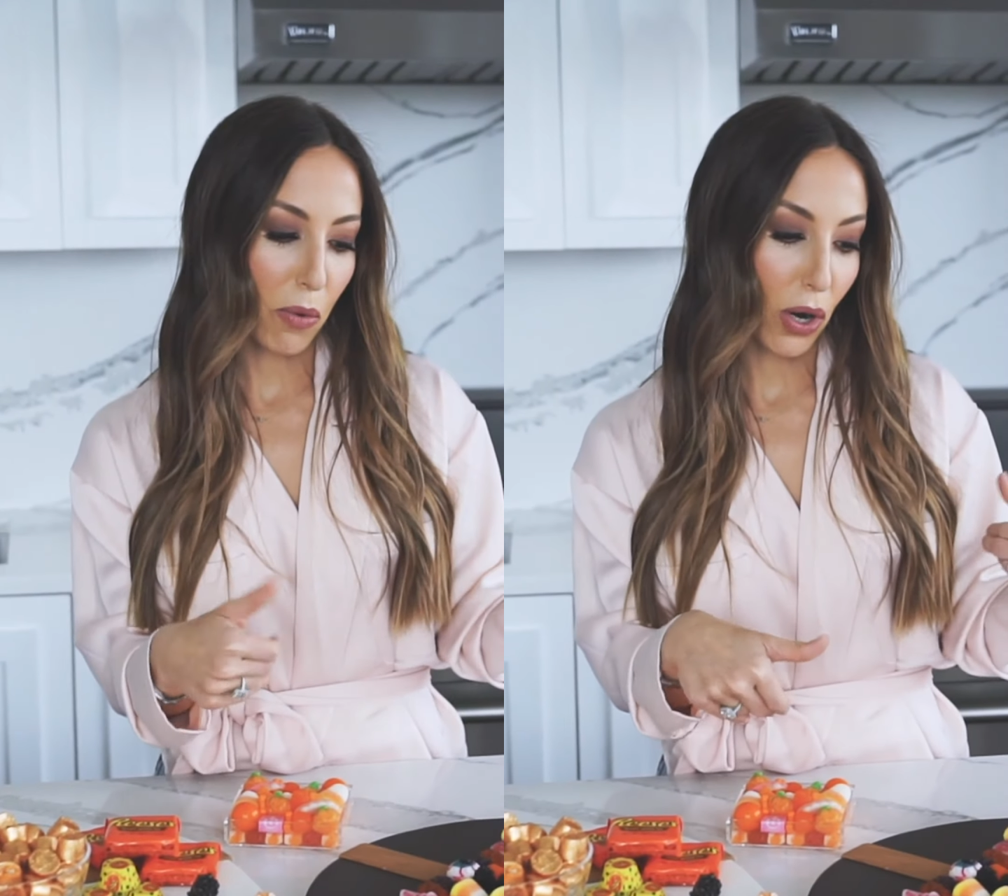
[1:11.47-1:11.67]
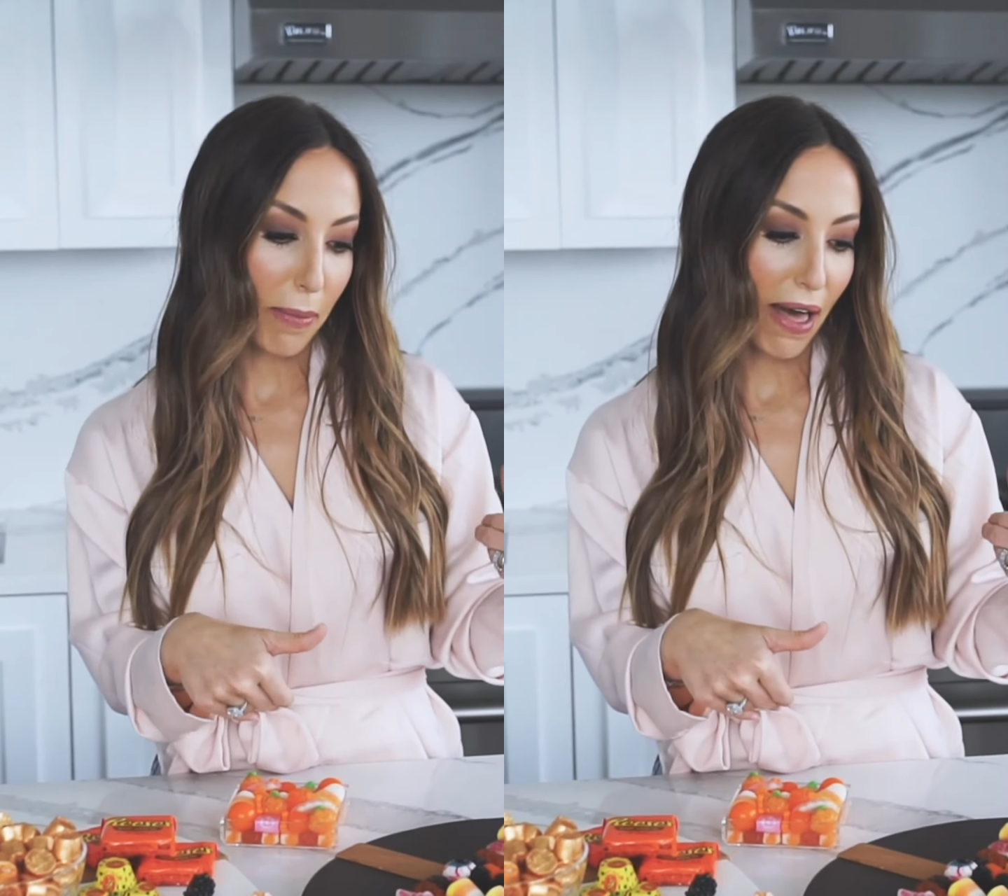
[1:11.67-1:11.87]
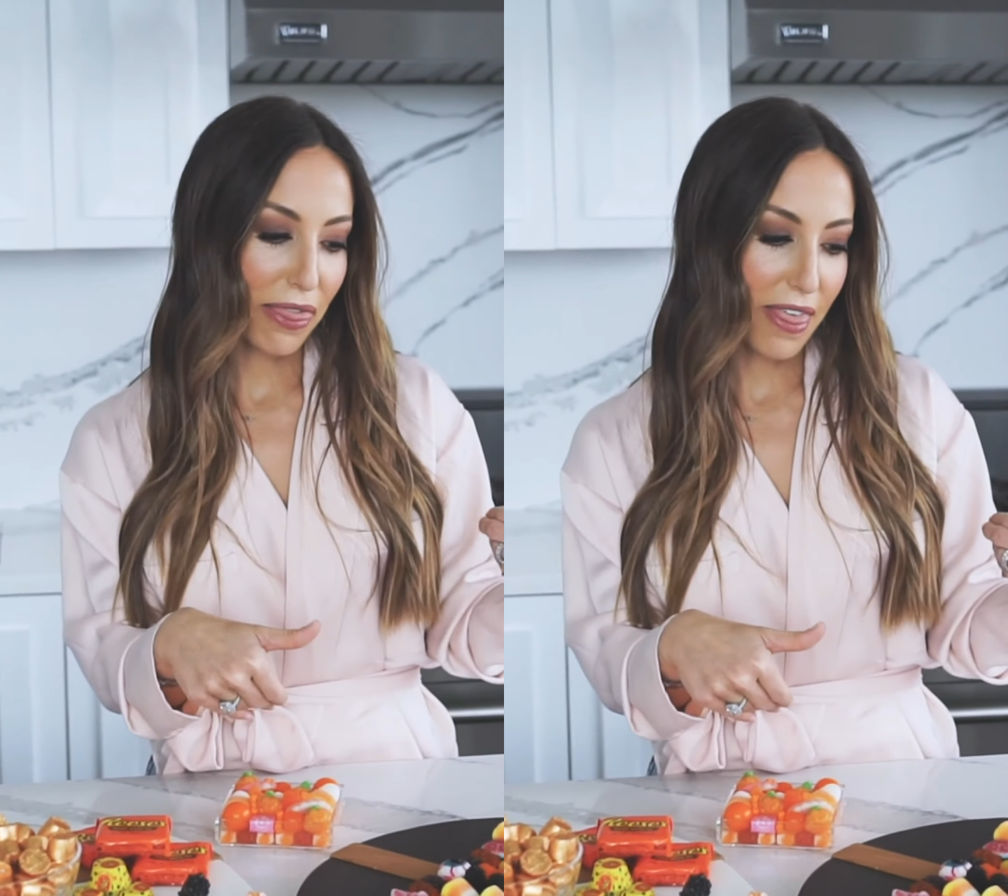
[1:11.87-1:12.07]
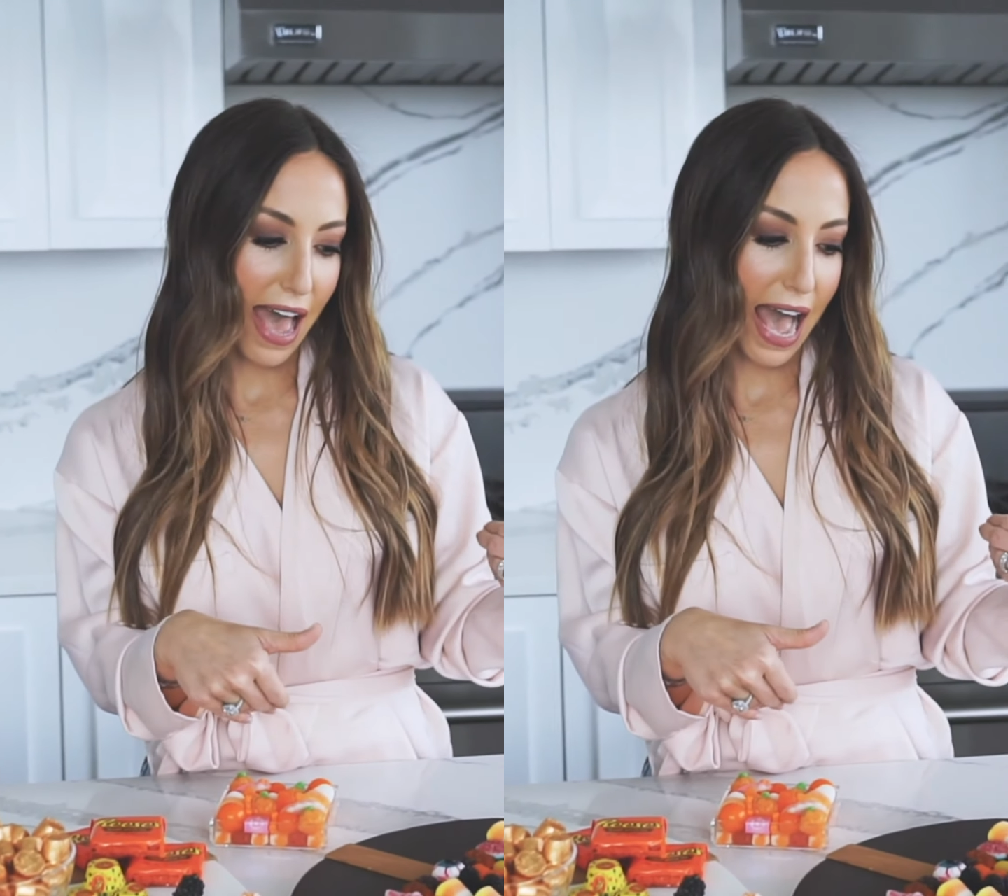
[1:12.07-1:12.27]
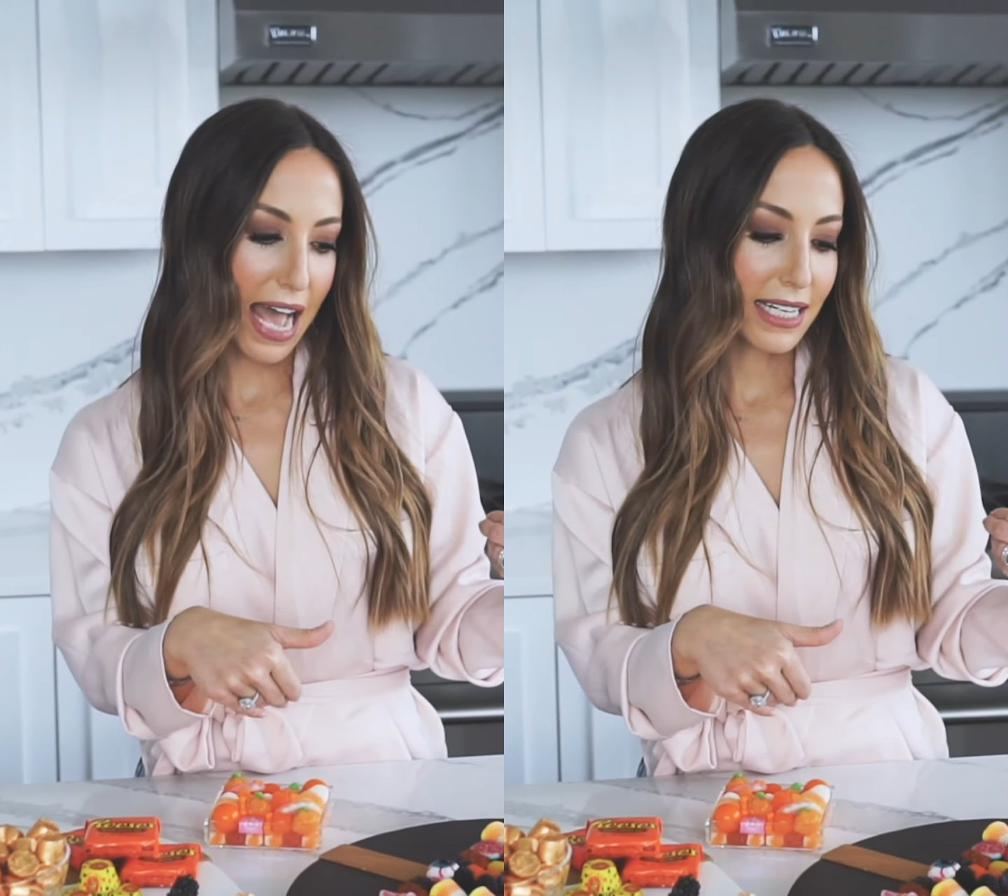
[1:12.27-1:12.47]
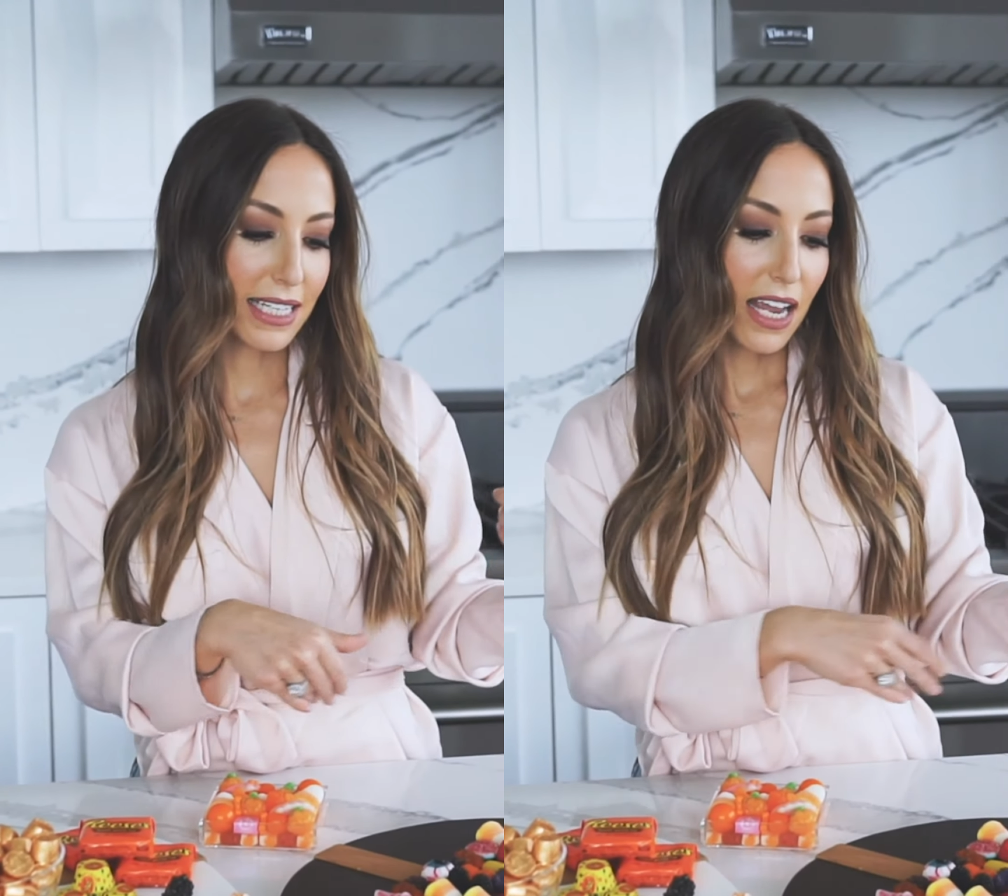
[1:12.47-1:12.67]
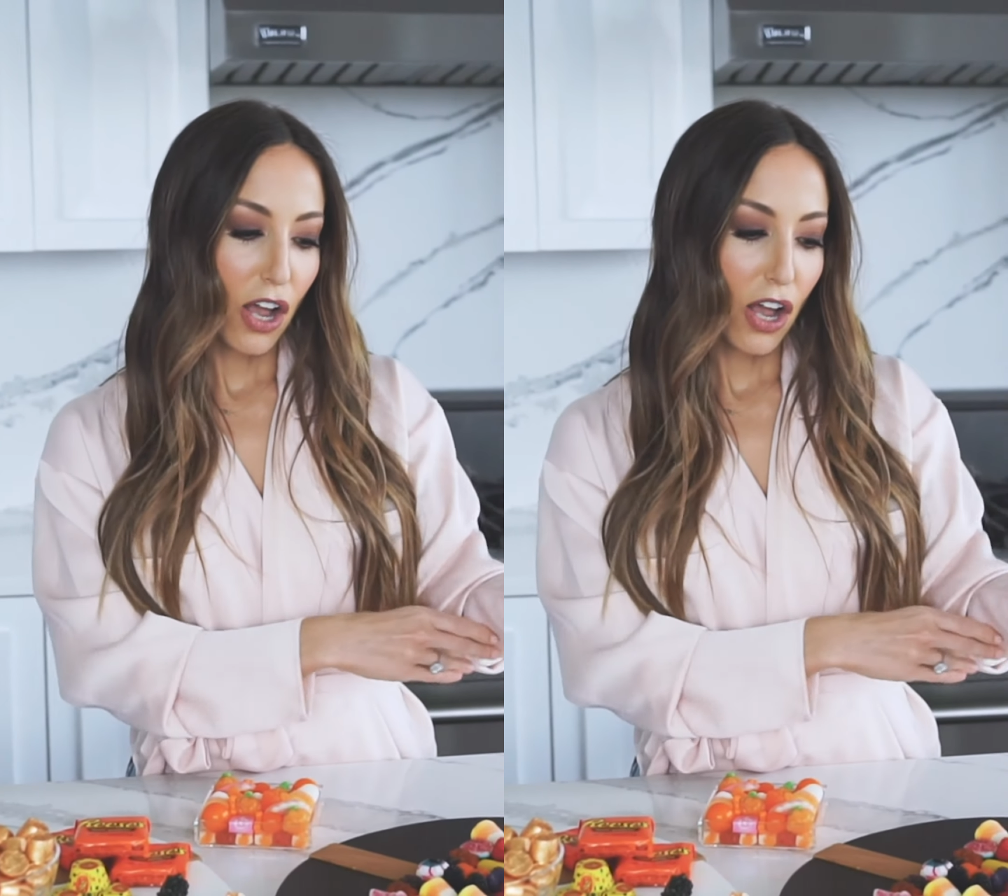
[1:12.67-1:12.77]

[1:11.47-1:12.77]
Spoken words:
more about that.